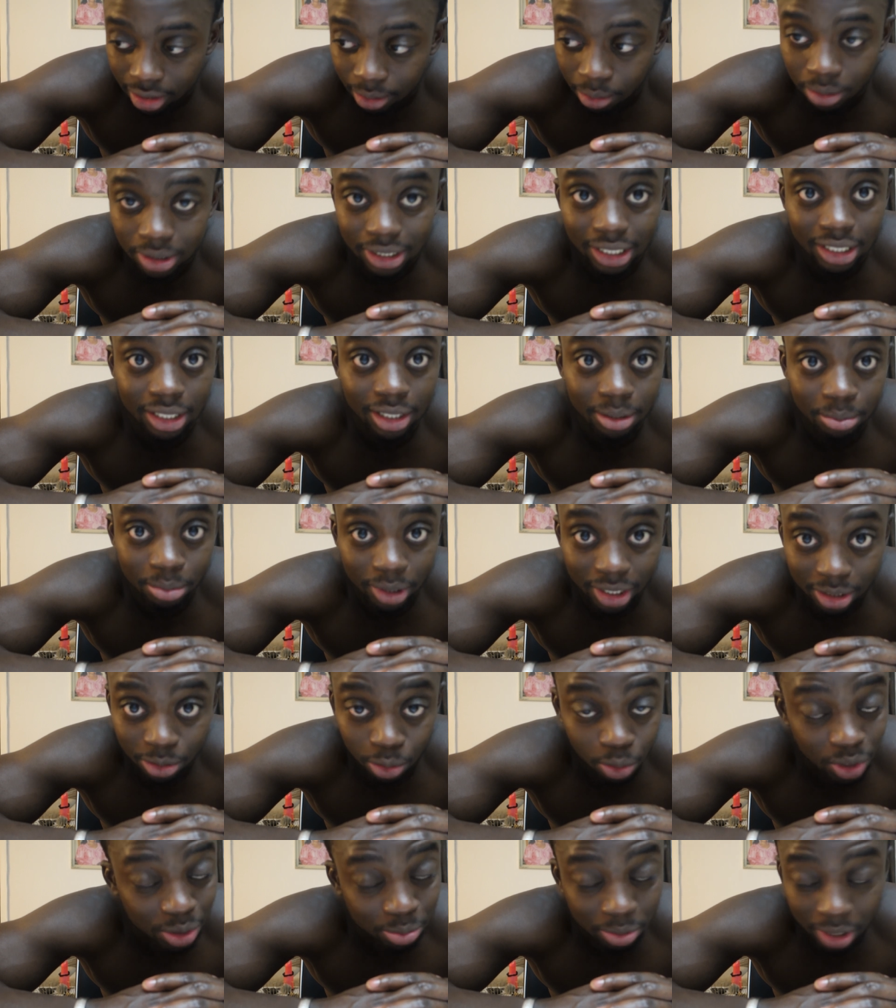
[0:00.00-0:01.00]
Was a,
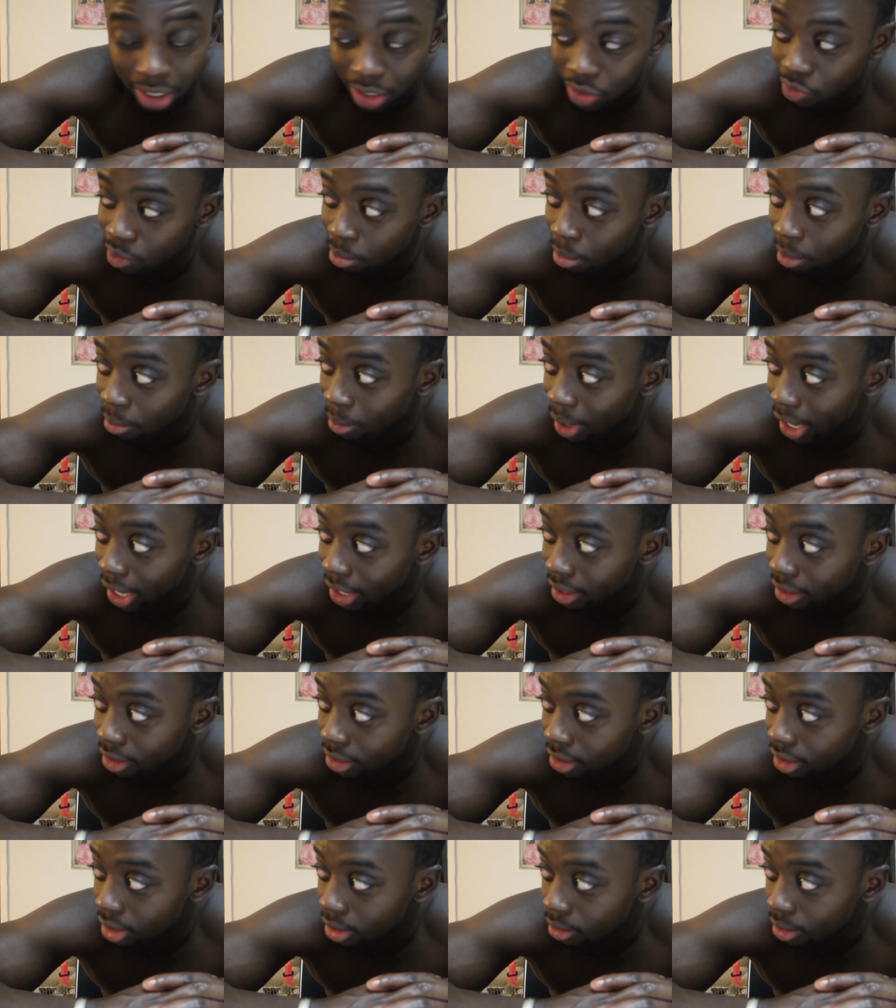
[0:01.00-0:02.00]
it was been a dream of mine,
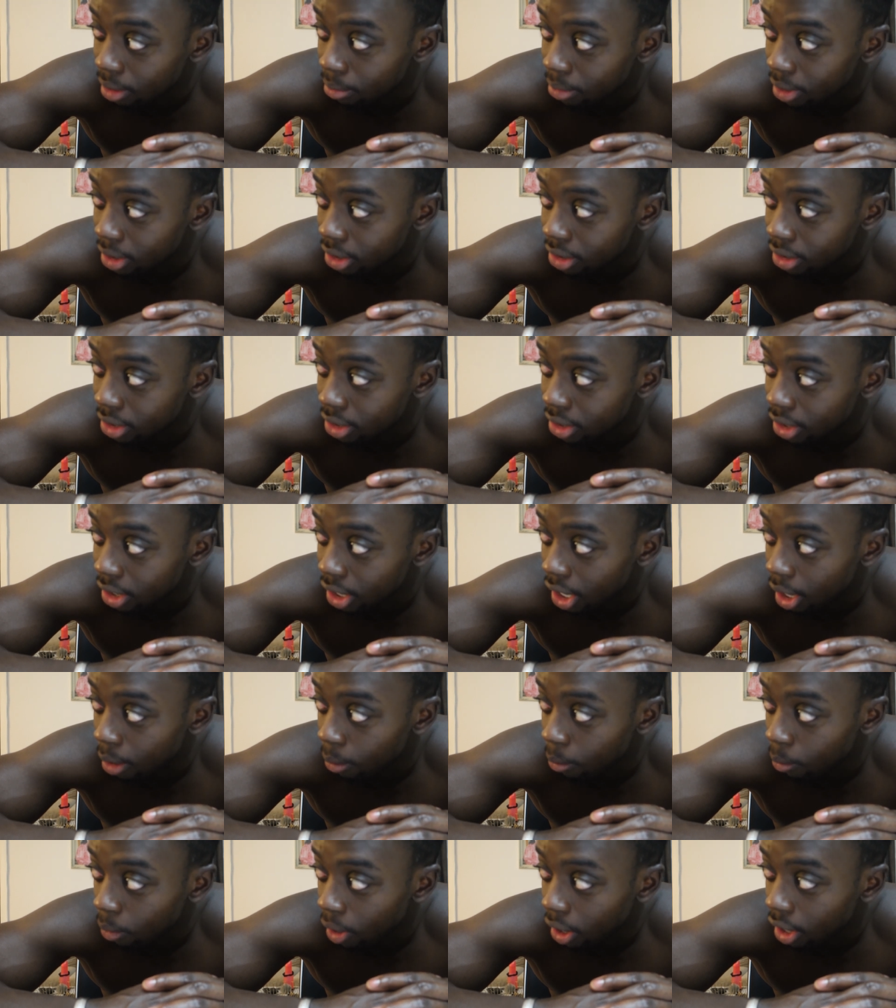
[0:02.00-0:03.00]
you know what I mean?
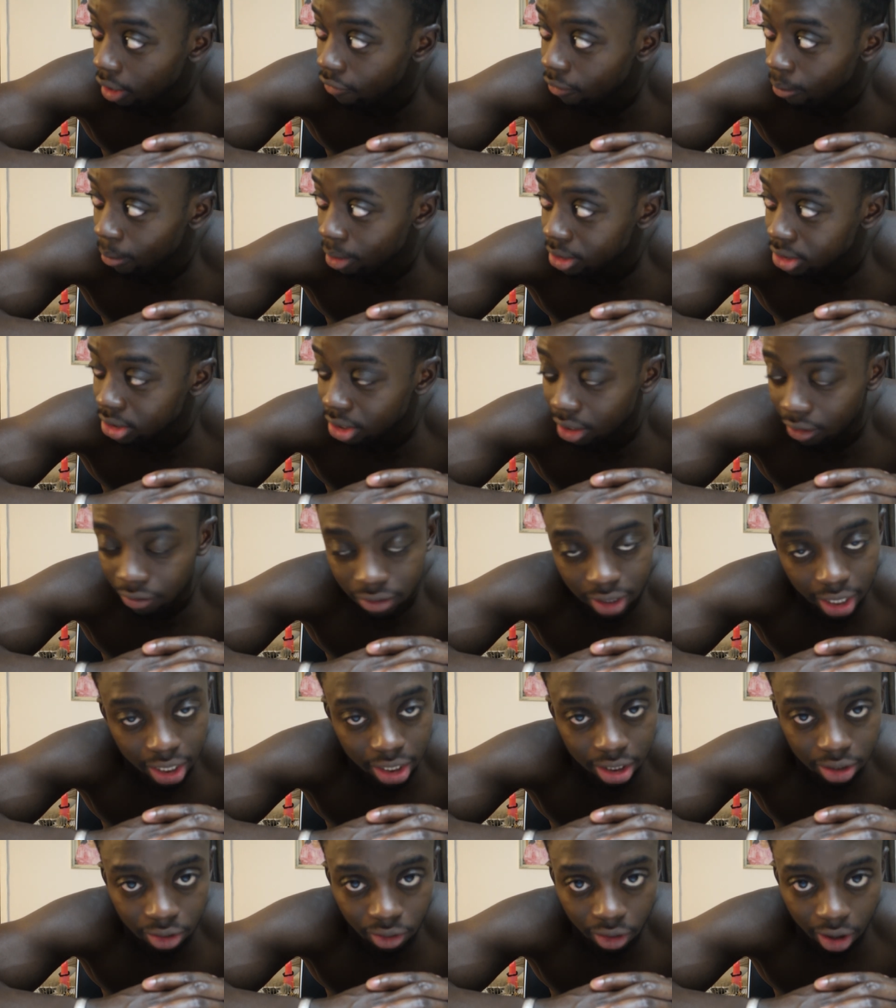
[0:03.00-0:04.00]
I'm working for myself,
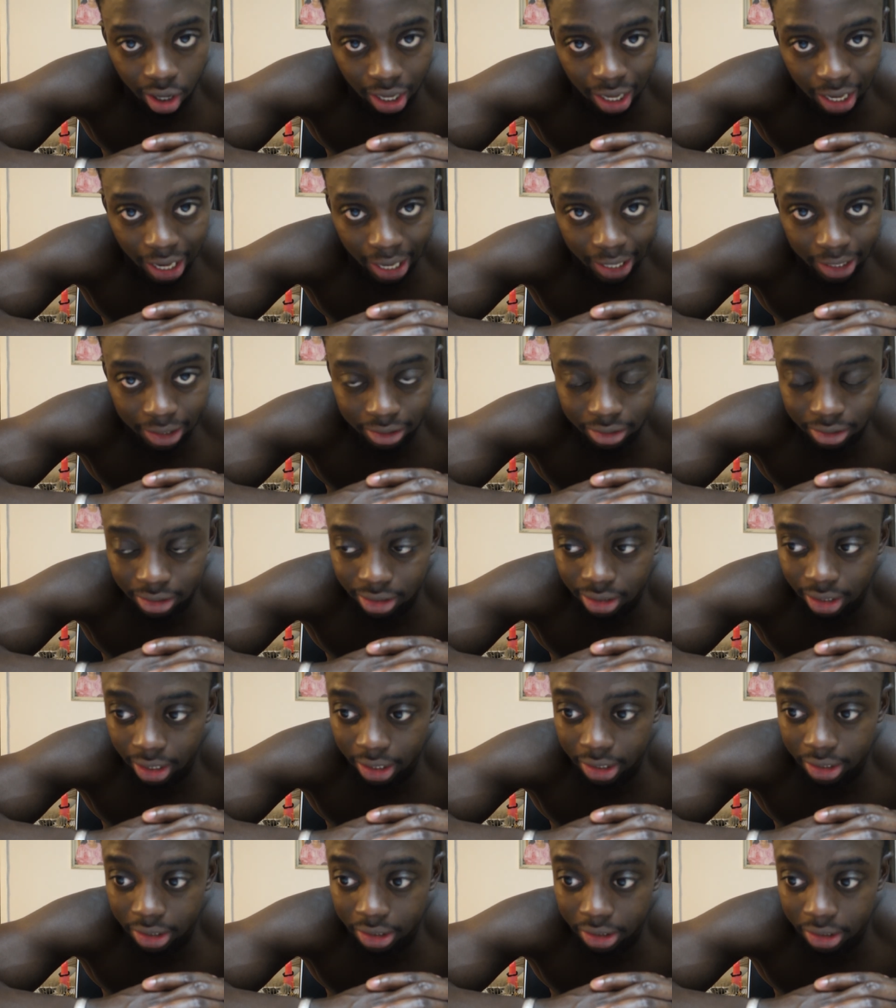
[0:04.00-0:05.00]
taking on clients,
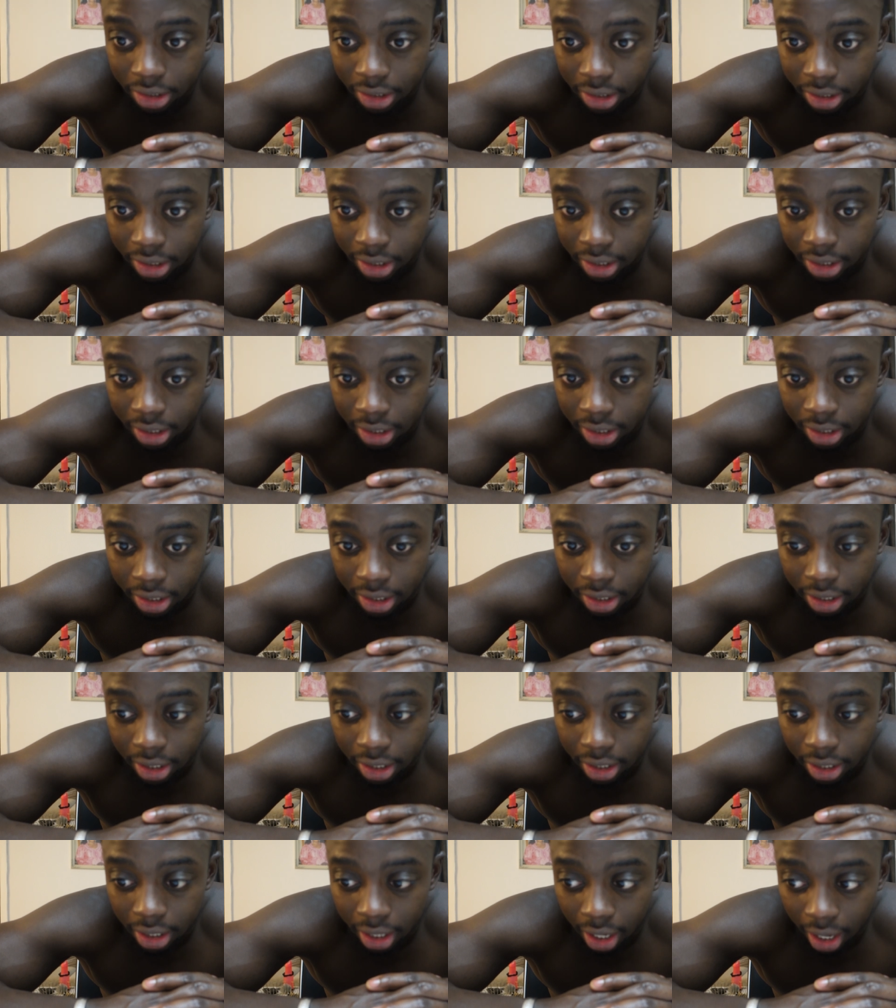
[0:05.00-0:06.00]
and
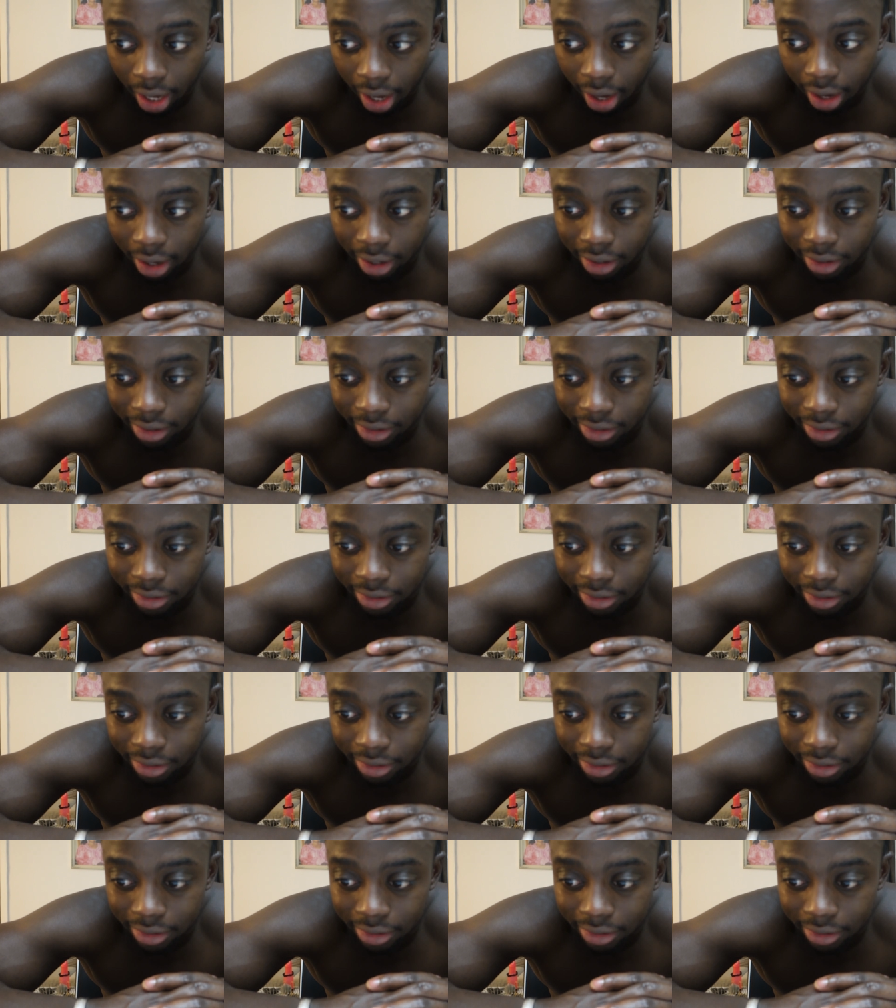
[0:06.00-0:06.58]
yeah,